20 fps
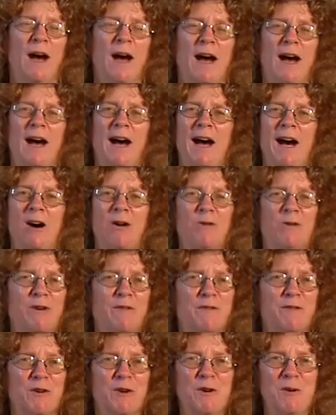how a
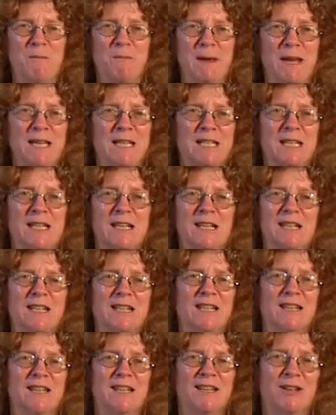fern makes it
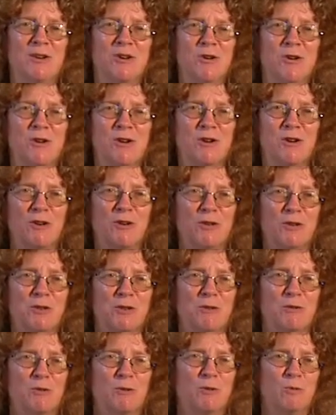into the
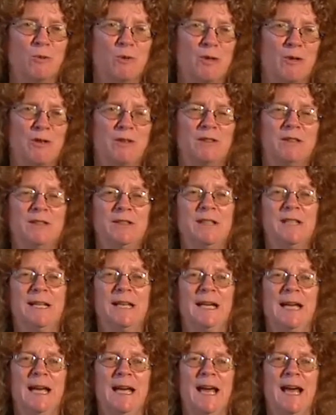horticultural world,
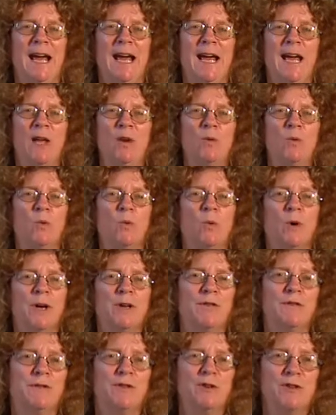and
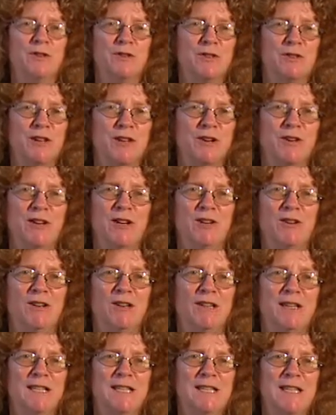what ferns that are here
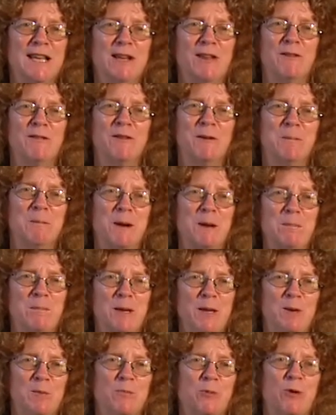in La Selva might
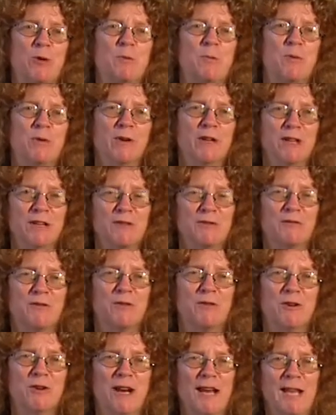be appropriate
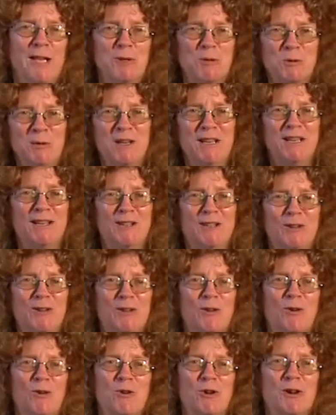for entry into
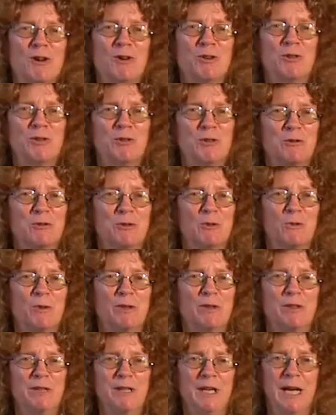the horticultural
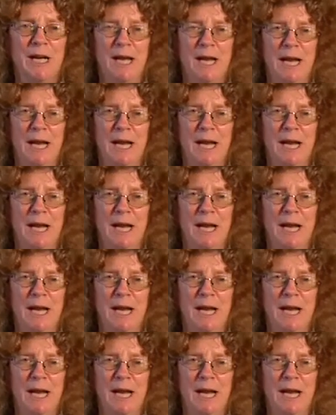world.